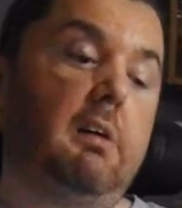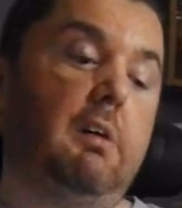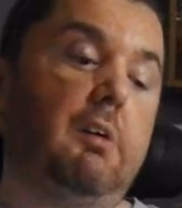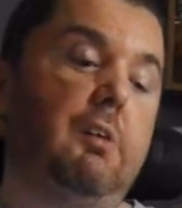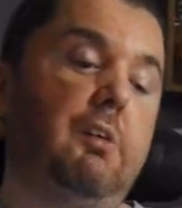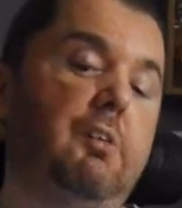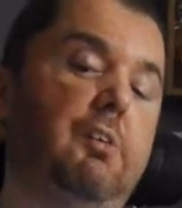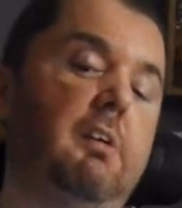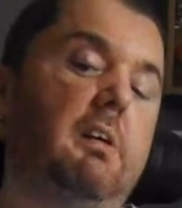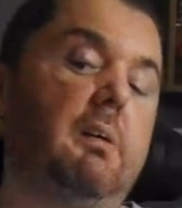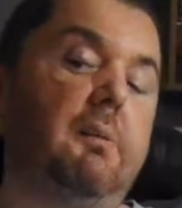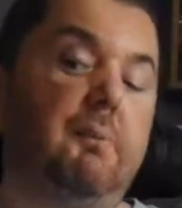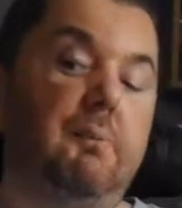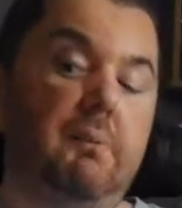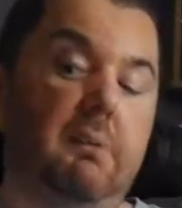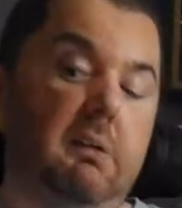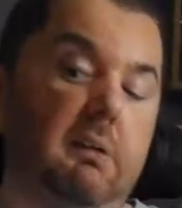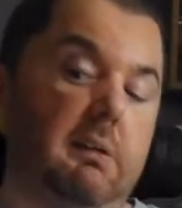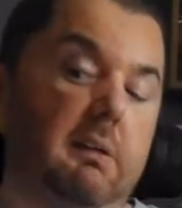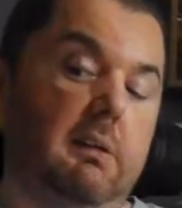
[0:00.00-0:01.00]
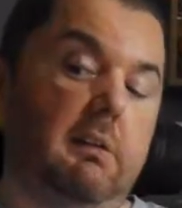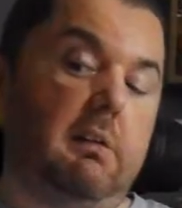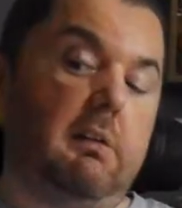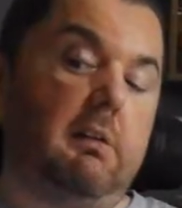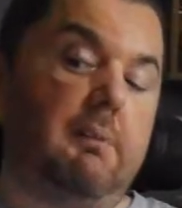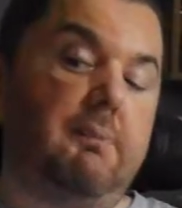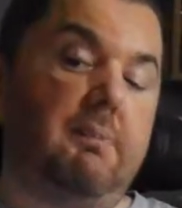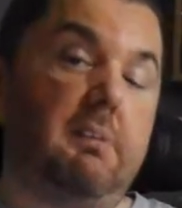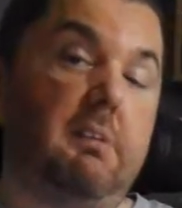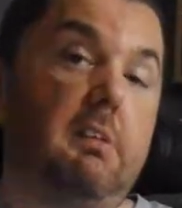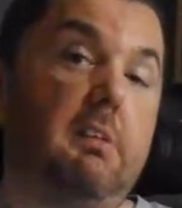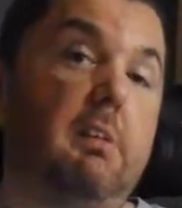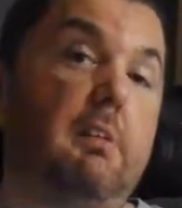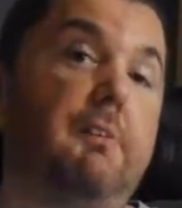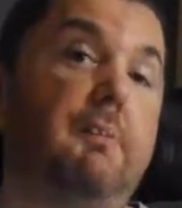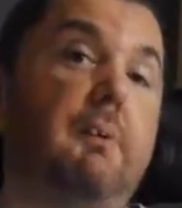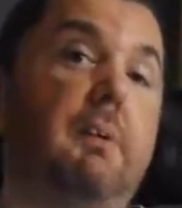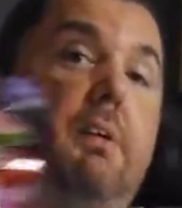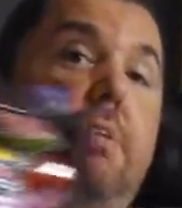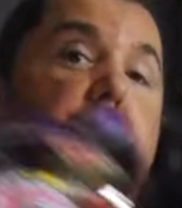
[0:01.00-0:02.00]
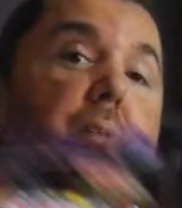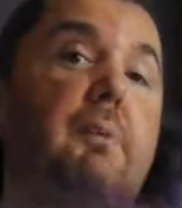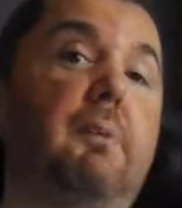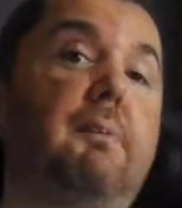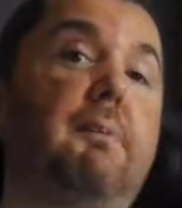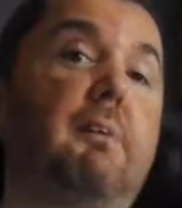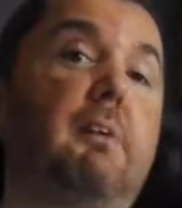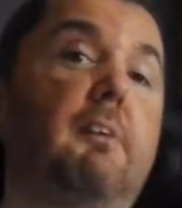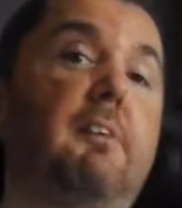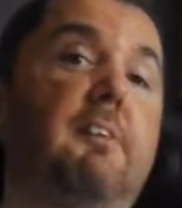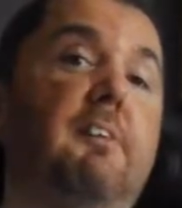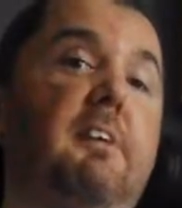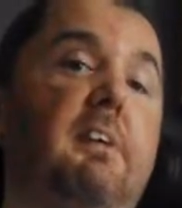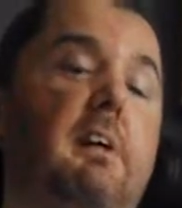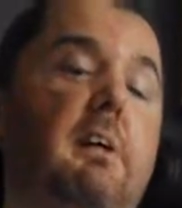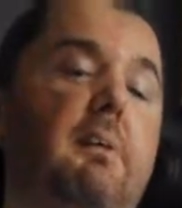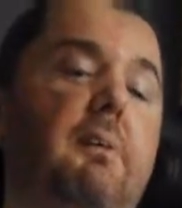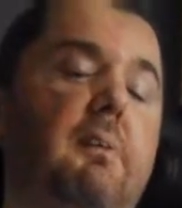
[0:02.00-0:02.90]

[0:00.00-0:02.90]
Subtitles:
So, we're about halfway through the box now.